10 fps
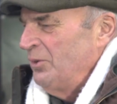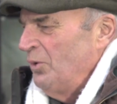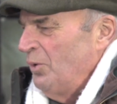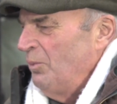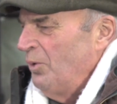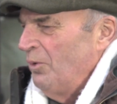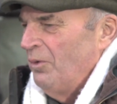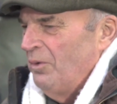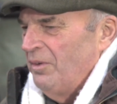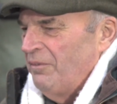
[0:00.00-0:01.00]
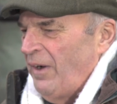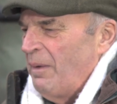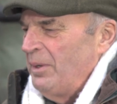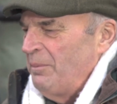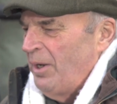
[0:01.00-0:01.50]
a normal
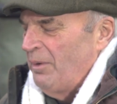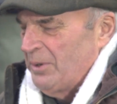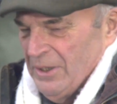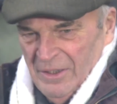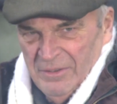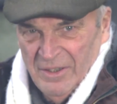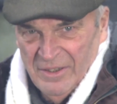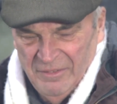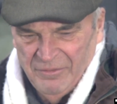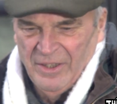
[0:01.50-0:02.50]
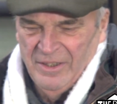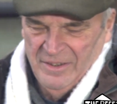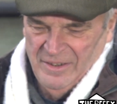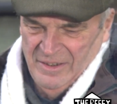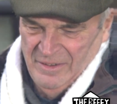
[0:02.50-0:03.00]
family barbecue and, yeah. and